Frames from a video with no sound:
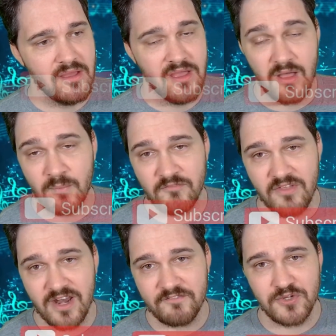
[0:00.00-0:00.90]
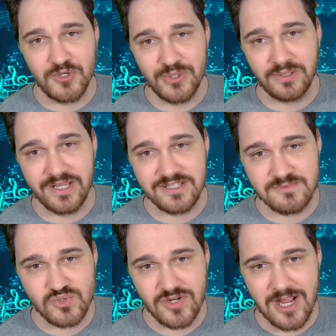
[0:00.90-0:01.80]
Above that, if you could, like,
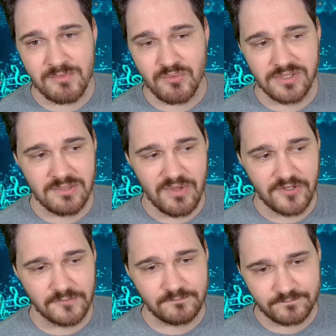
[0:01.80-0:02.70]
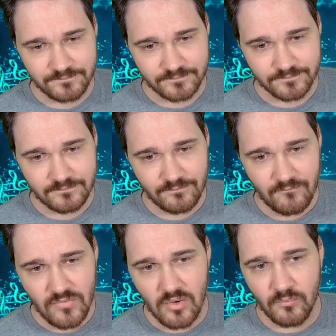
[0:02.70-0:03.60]
subscribe, and ring the bell.
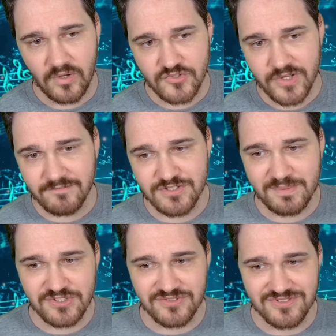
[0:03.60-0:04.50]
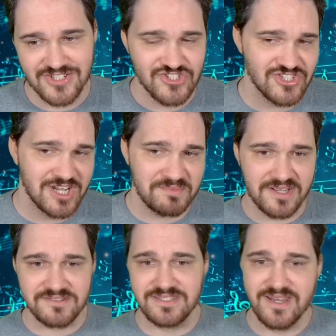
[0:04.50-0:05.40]
We also have a special selection
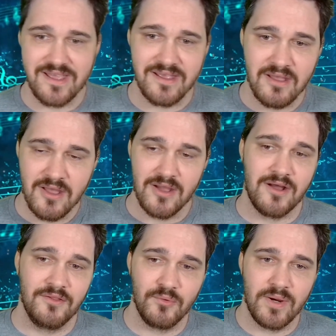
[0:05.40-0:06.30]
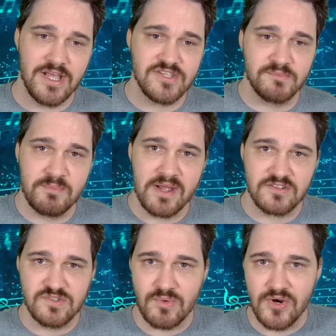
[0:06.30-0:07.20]
coming out today. Otherwise, I'll be
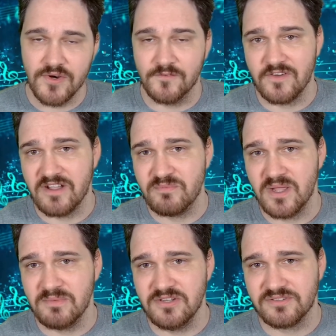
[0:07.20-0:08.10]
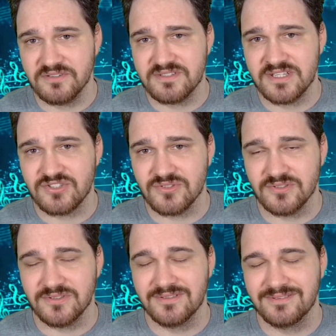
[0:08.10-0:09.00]
back tomorrow, 5 p.m. Eastern Central,